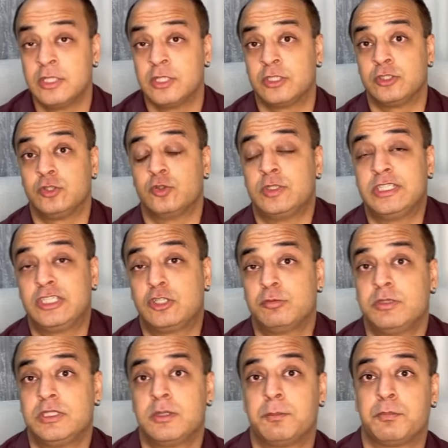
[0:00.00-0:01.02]
You need to
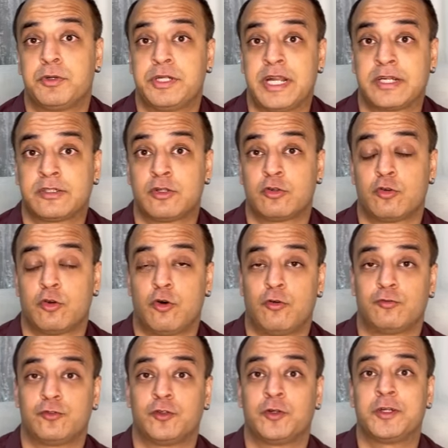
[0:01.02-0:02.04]
be the protector
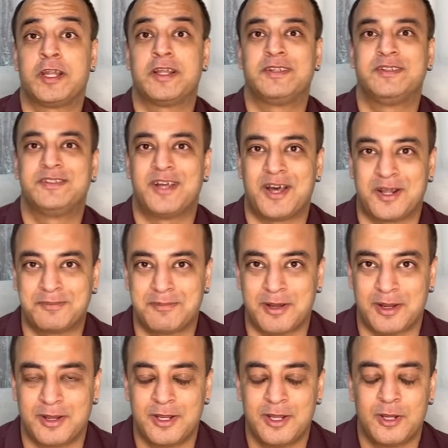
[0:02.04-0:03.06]
of your
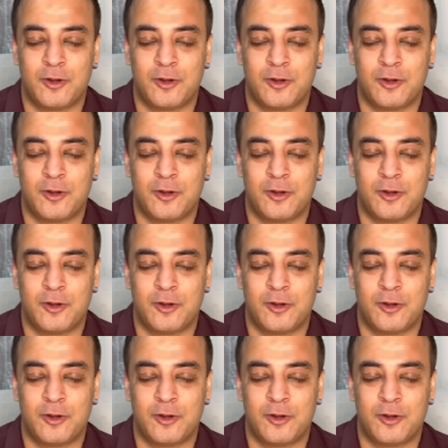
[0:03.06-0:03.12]
dharma